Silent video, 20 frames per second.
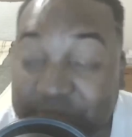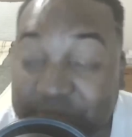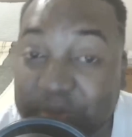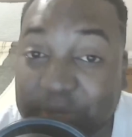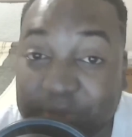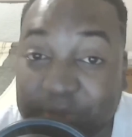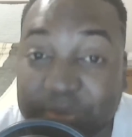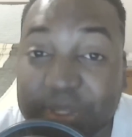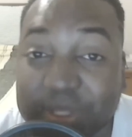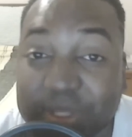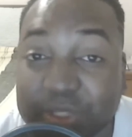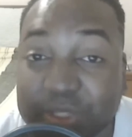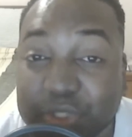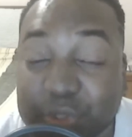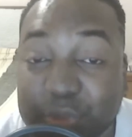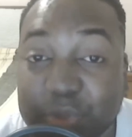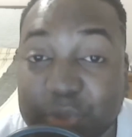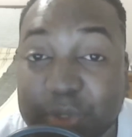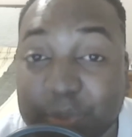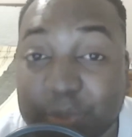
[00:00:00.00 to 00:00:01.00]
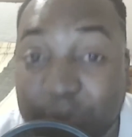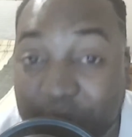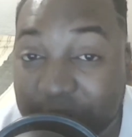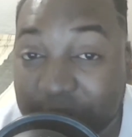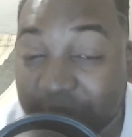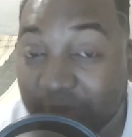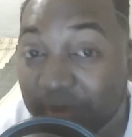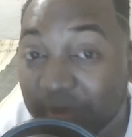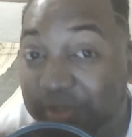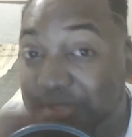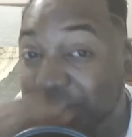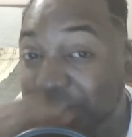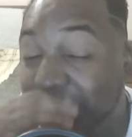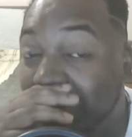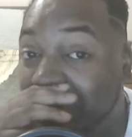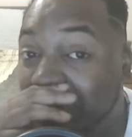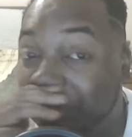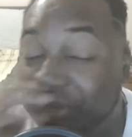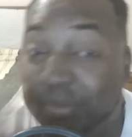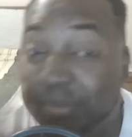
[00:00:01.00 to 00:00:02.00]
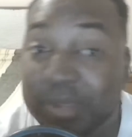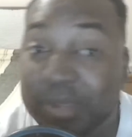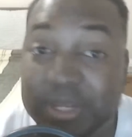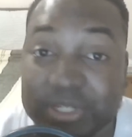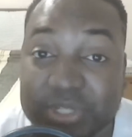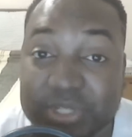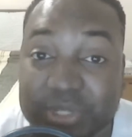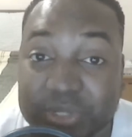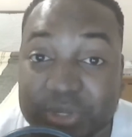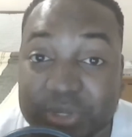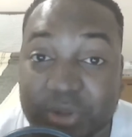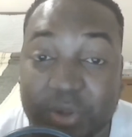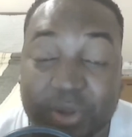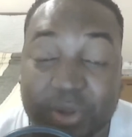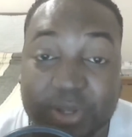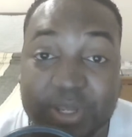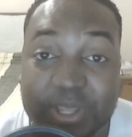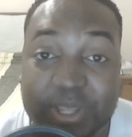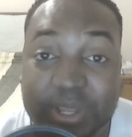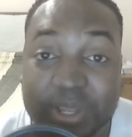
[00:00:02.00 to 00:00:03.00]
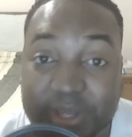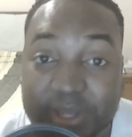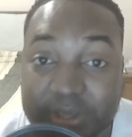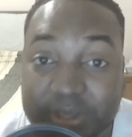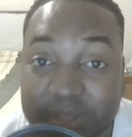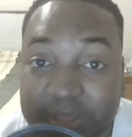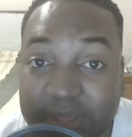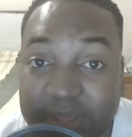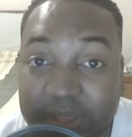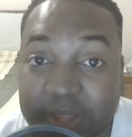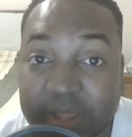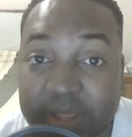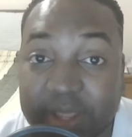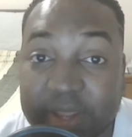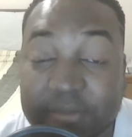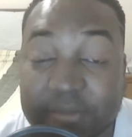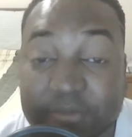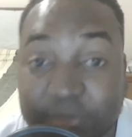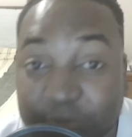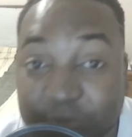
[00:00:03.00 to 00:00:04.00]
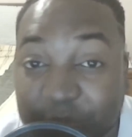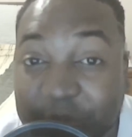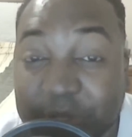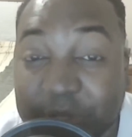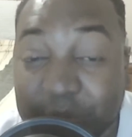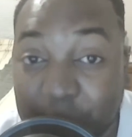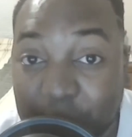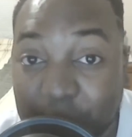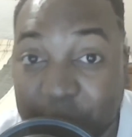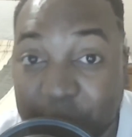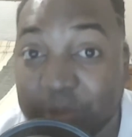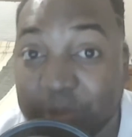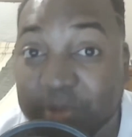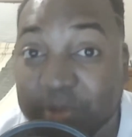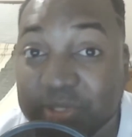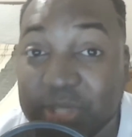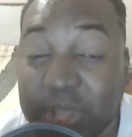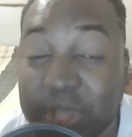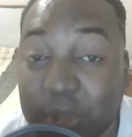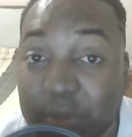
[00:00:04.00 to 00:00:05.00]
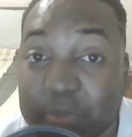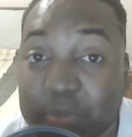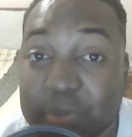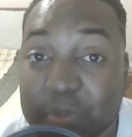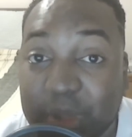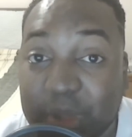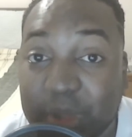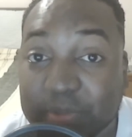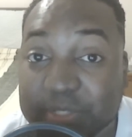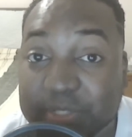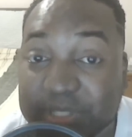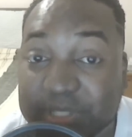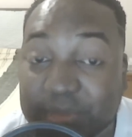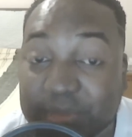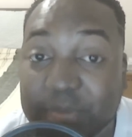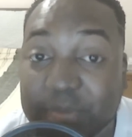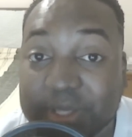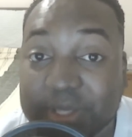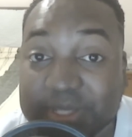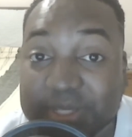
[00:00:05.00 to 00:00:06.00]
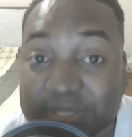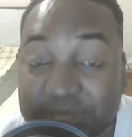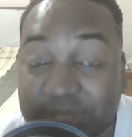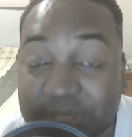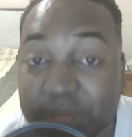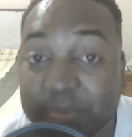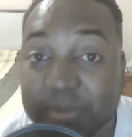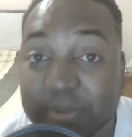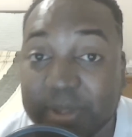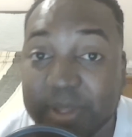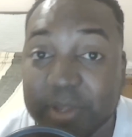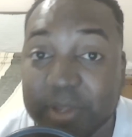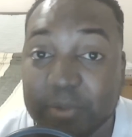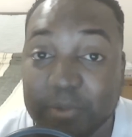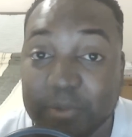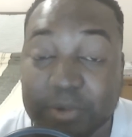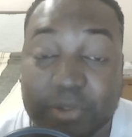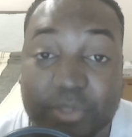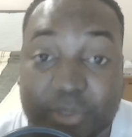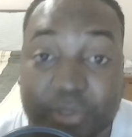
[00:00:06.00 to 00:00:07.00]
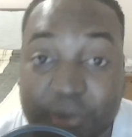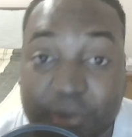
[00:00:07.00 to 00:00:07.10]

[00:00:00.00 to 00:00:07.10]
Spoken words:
to be in tune and want to also get information on getting a free lawyer to help you out step by step with a third